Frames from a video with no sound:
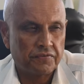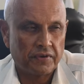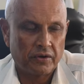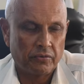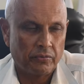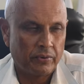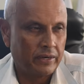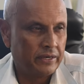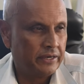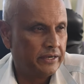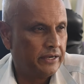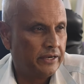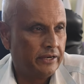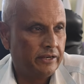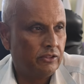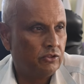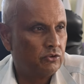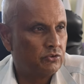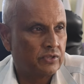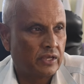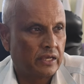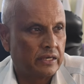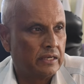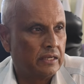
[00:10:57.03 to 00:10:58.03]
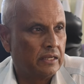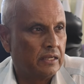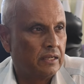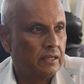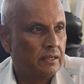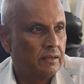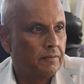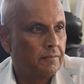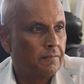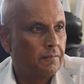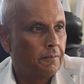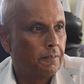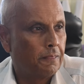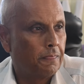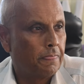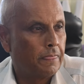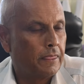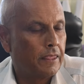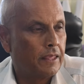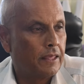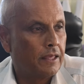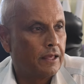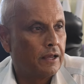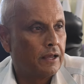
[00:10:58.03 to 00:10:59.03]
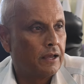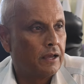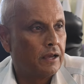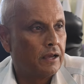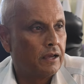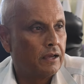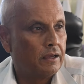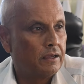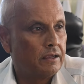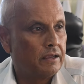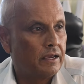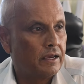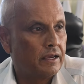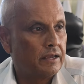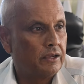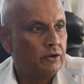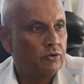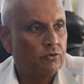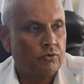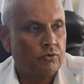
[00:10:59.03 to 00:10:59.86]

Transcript: very well in Hindustani. Yeah, he